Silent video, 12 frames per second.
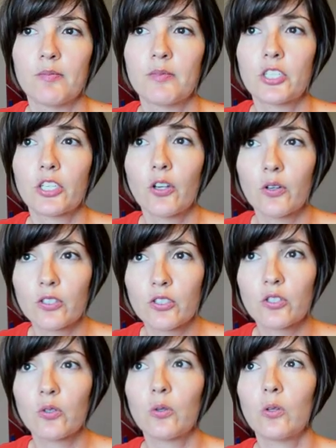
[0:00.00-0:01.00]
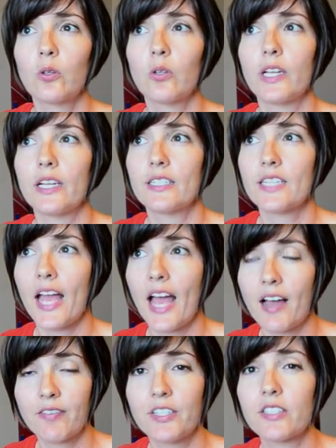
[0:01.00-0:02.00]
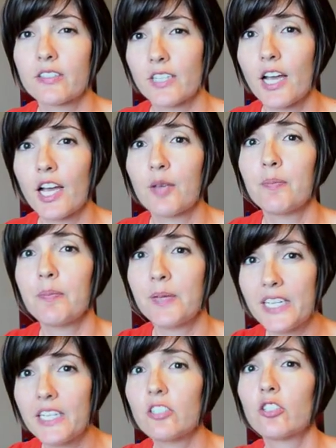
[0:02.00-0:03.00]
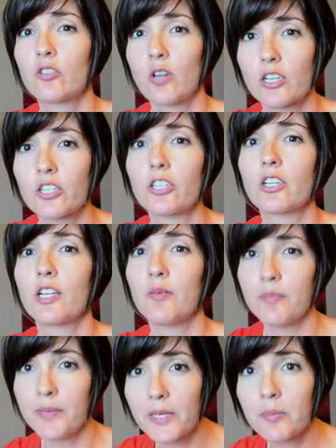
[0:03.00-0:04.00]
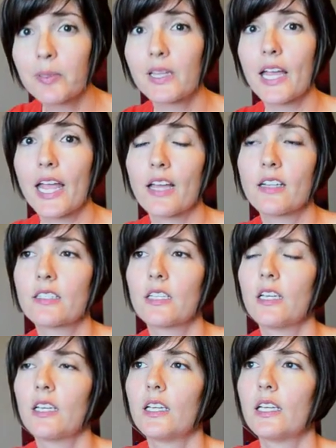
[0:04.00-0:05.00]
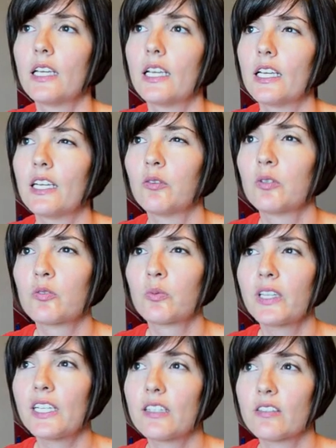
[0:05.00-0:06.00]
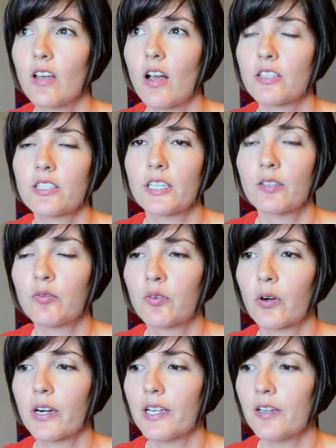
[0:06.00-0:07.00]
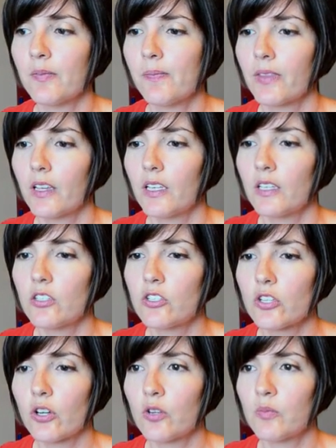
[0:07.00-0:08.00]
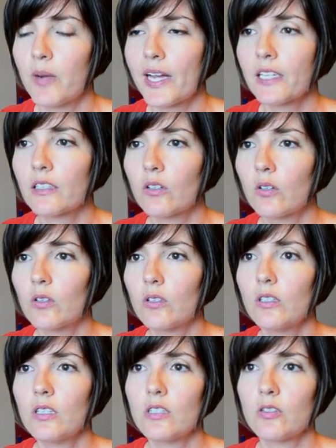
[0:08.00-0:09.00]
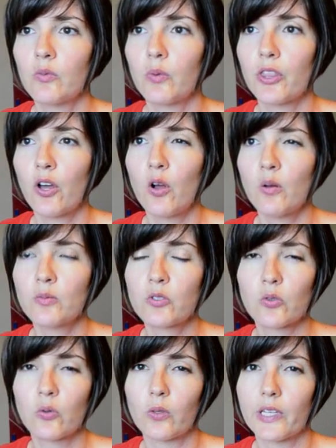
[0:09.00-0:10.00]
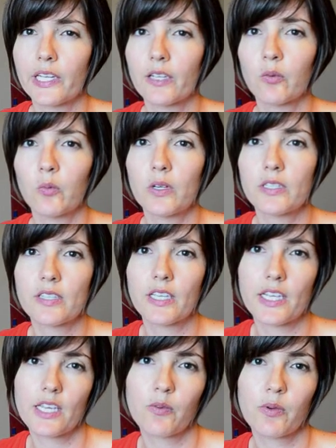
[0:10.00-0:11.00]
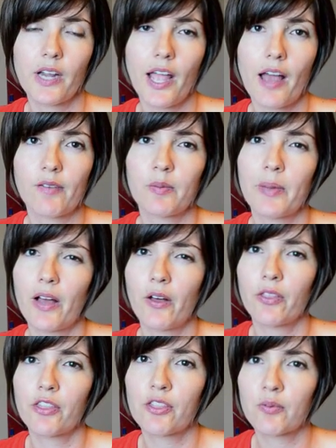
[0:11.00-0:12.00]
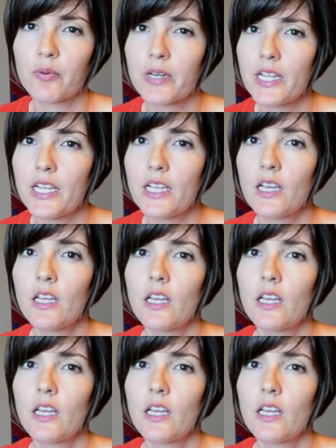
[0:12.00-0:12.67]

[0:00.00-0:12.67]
to go to school and to have his time be structured and be planned. And it was really exhausting for him. So my goal with homeschooling was that he would have about 3